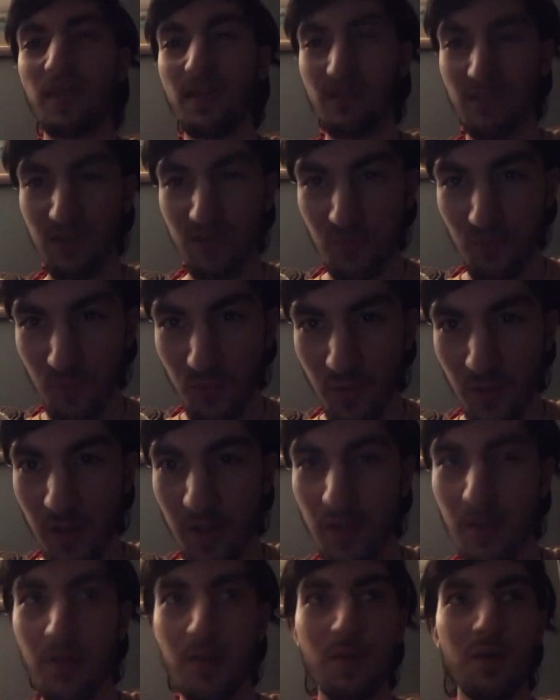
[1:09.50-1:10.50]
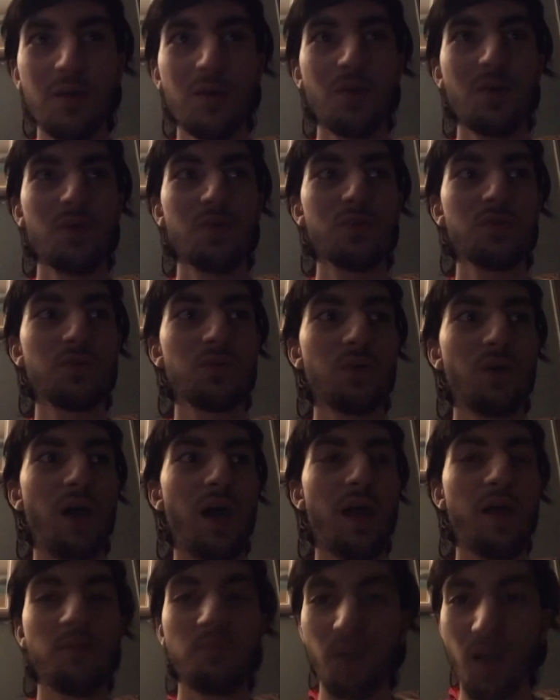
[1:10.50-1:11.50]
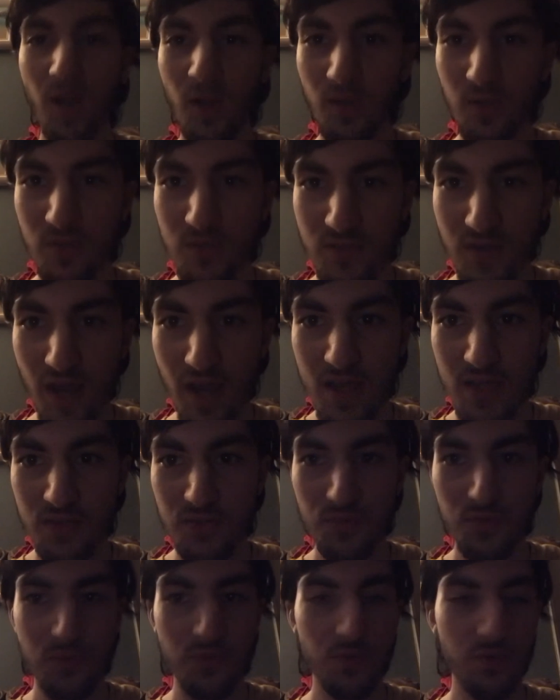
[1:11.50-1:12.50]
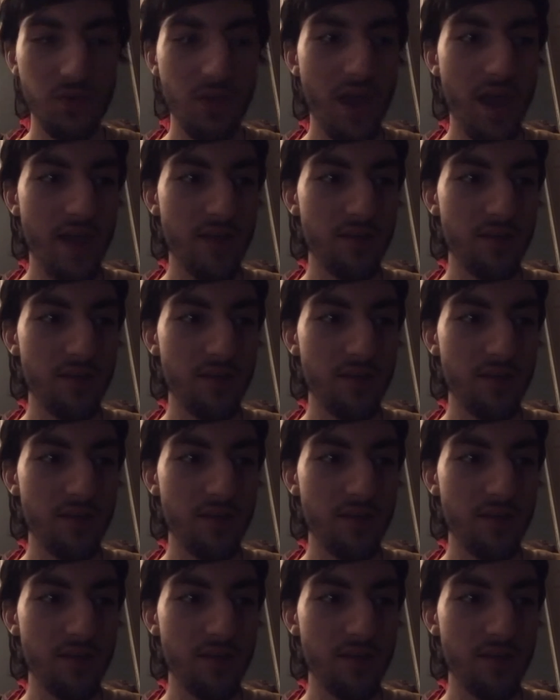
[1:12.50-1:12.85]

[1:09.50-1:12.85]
didn't work so I apologize for that